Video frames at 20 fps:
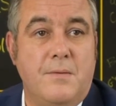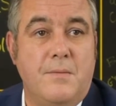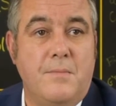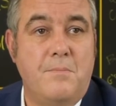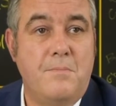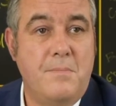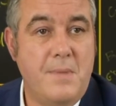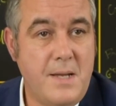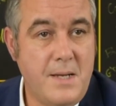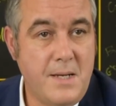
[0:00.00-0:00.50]

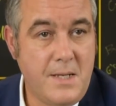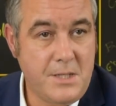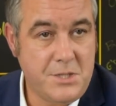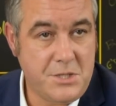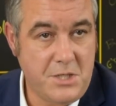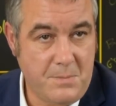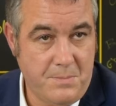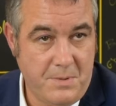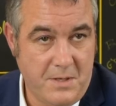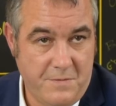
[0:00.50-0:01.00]
many
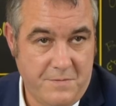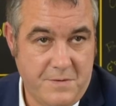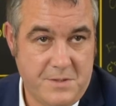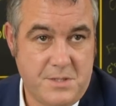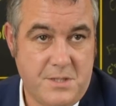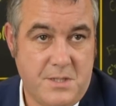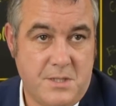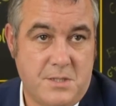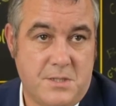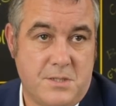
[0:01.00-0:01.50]
GP
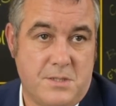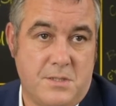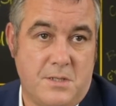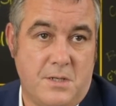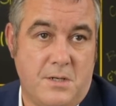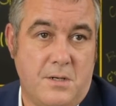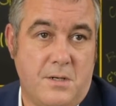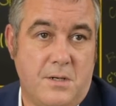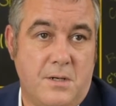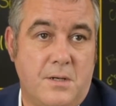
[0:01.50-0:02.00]
visits
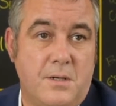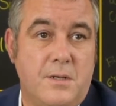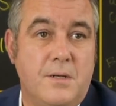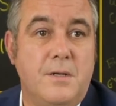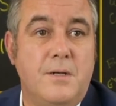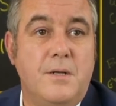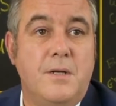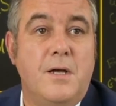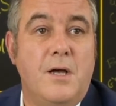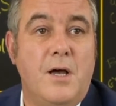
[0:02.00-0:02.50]
are
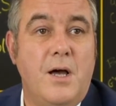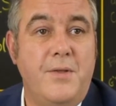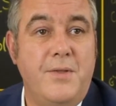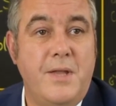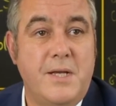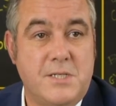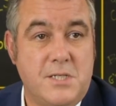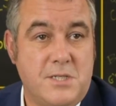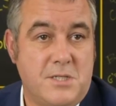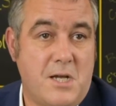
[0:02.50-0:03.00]

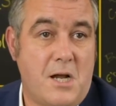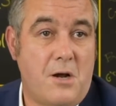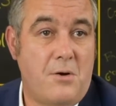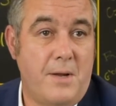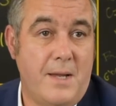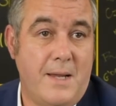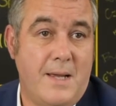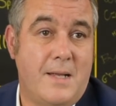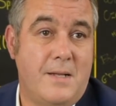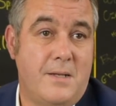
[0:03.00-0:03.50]

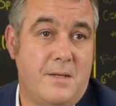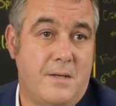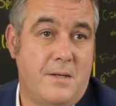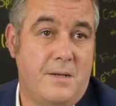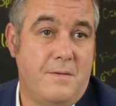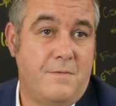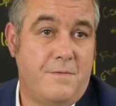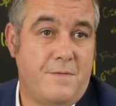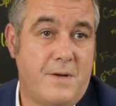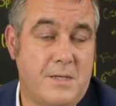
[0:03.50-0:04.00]
unnecessary and
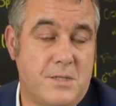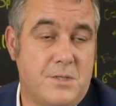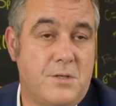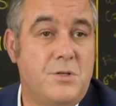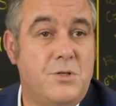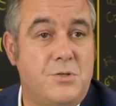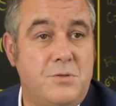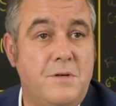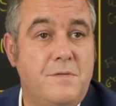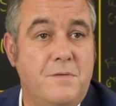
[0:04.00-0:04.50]
in fact
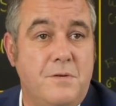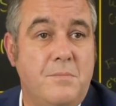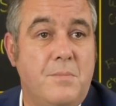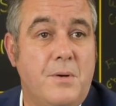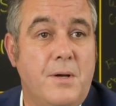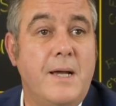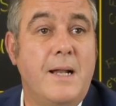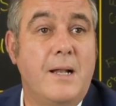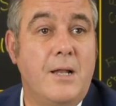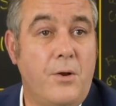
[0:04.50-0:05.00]
are driven
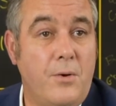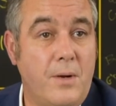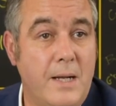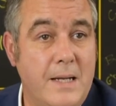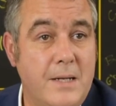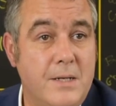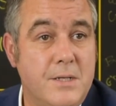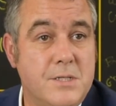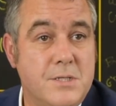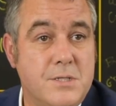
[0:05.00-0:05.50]
by
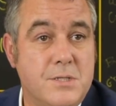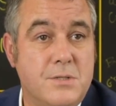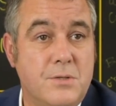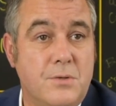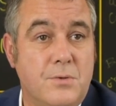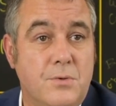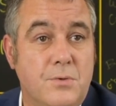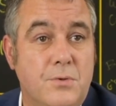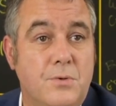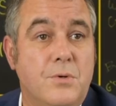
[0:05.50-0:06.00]
loneliness
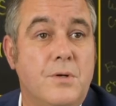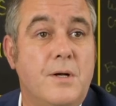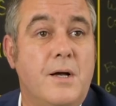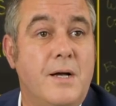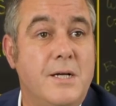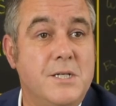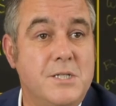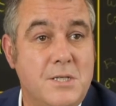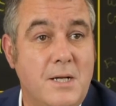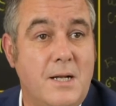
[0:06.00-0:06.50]
or
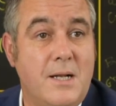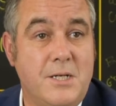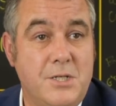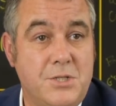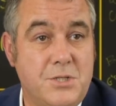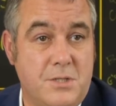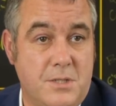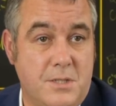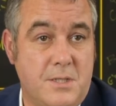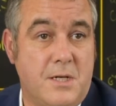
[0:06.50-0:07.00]

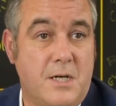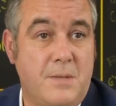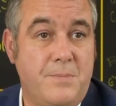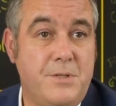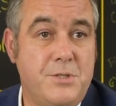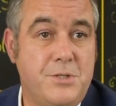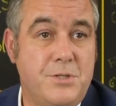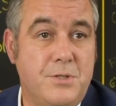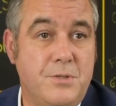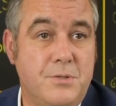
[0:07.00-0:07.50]
isolation type
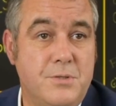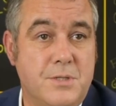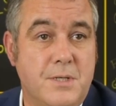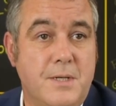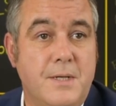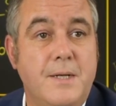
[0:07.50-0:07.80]
issues.